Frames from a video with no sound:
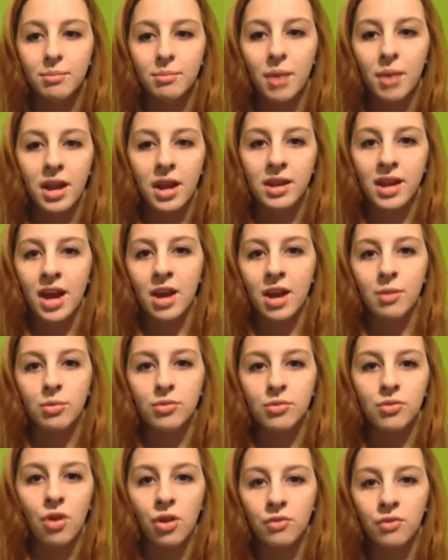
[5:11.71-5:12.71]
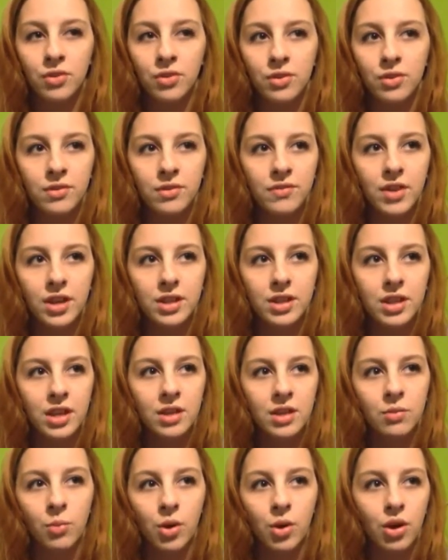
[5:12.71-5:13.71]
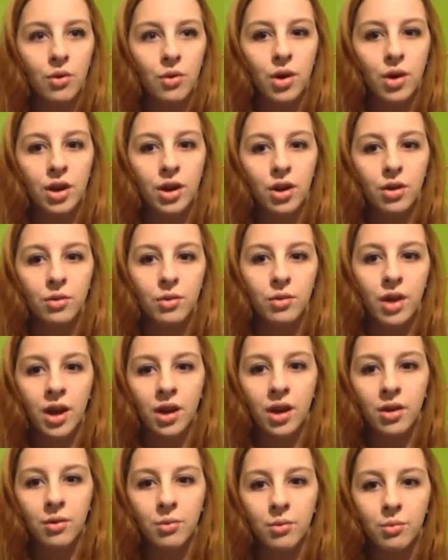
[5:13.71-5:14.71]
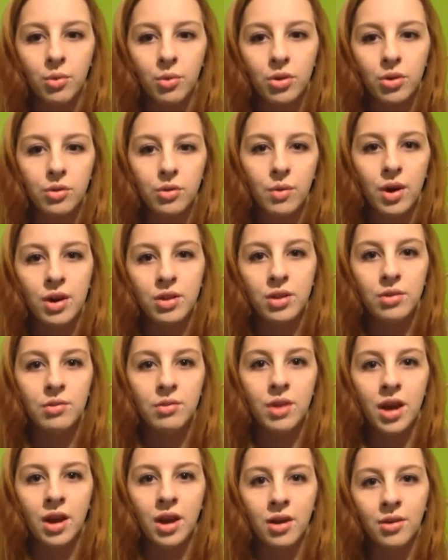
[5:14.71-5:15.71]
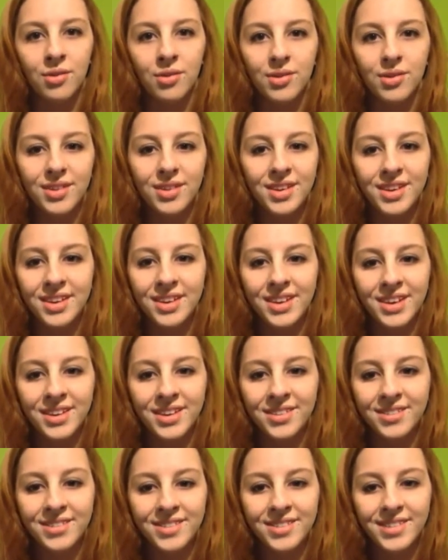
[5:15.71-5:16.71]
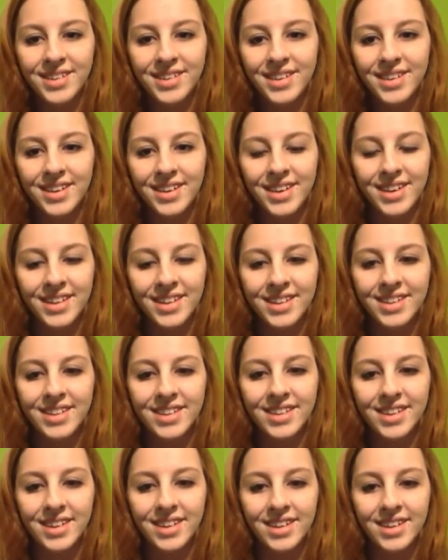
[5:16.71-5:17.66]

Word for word: my dad was wrongly convicted, where do I go now? What do I do now? You know, it's